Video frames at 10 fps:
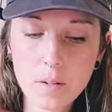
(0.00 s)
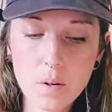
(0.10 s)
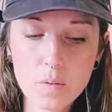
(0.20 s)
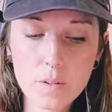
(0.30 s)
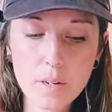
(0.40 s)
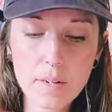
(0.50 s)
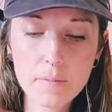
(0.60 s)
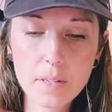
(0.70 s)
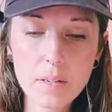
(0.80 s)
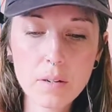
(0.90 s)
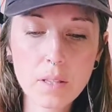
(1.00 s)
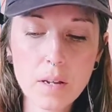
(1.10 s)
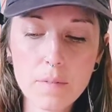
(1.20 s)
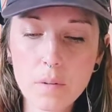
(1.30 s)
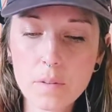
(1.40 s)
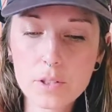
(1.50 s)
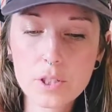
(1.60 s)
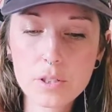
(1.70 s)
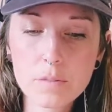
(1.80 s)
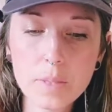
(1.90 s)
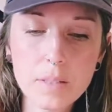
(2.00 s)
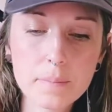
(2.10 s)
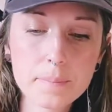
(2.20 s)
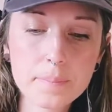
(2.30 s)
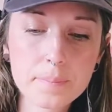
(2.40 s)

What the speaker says: over envy or love over judgment.